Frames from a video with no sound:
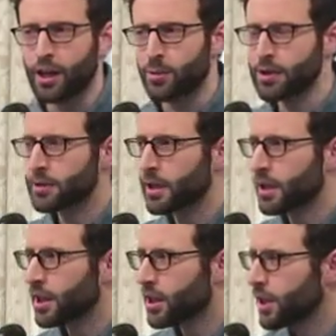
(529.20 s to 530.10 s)
Now what's
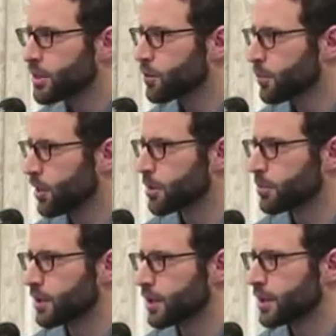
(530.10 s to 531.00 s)
kind of
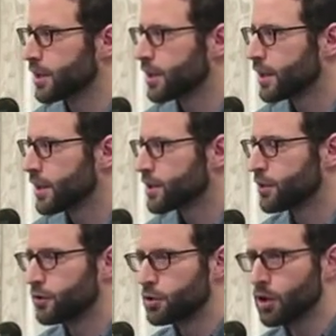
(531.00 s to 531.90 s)
remarkable is
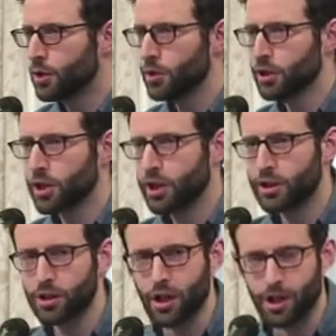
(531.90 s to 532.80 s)
that if you go and look
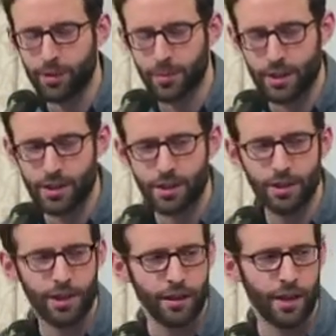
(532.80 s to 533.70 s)
at the
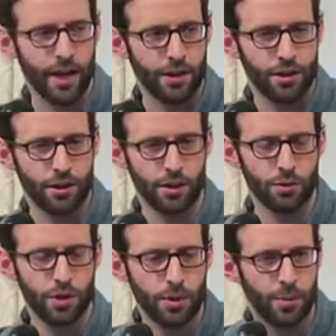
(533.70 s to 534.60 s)
documents that the
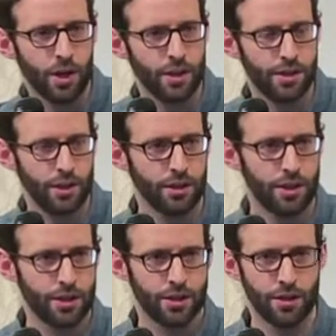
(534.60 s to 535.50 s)
green policy
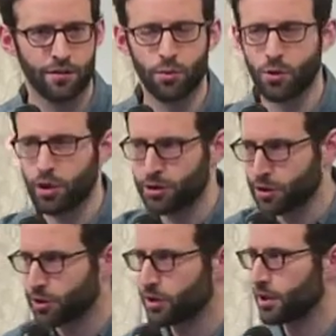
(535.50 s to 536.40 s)
elites of the world are
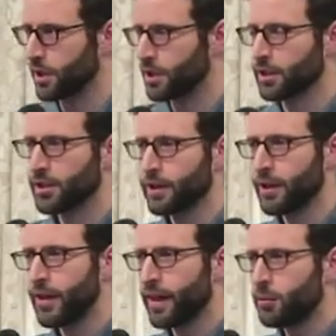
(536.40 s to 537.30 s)
circulating,
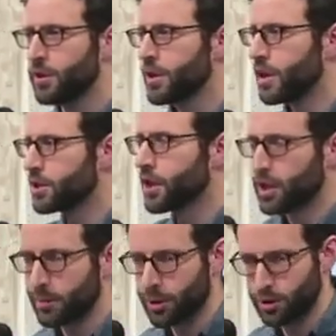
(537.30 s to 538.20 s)
when they
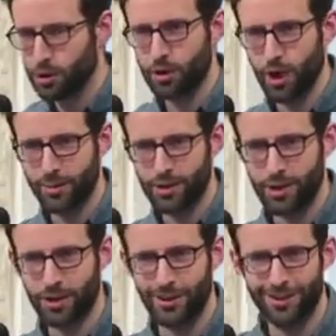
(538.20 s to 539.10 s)
talk about a low-carbon
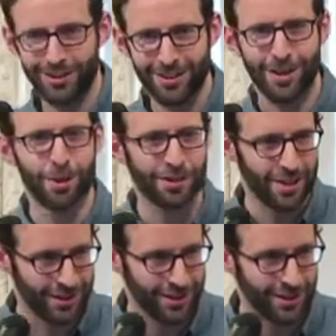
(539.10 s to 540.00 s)
city, about
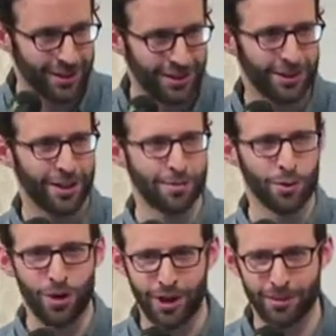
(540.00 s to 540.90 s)
density, about
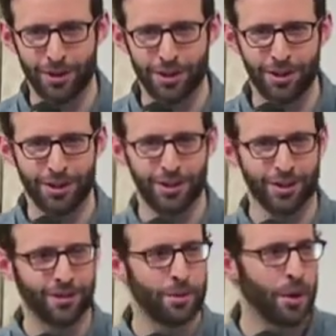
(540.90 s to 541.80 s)
walkability,
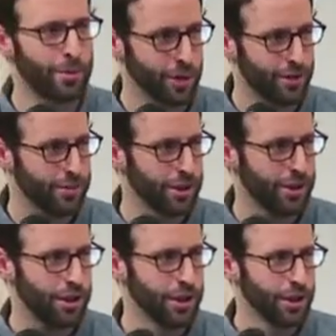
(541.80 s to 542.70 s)
about
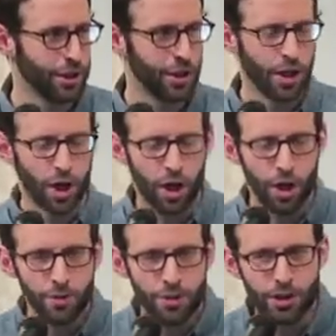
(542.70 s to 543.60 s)
livability,
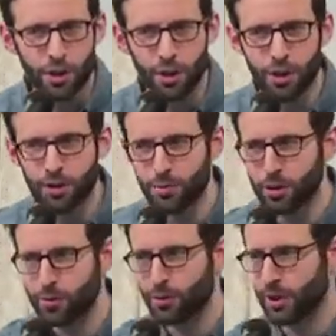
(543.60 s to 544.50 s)
almost all the bullet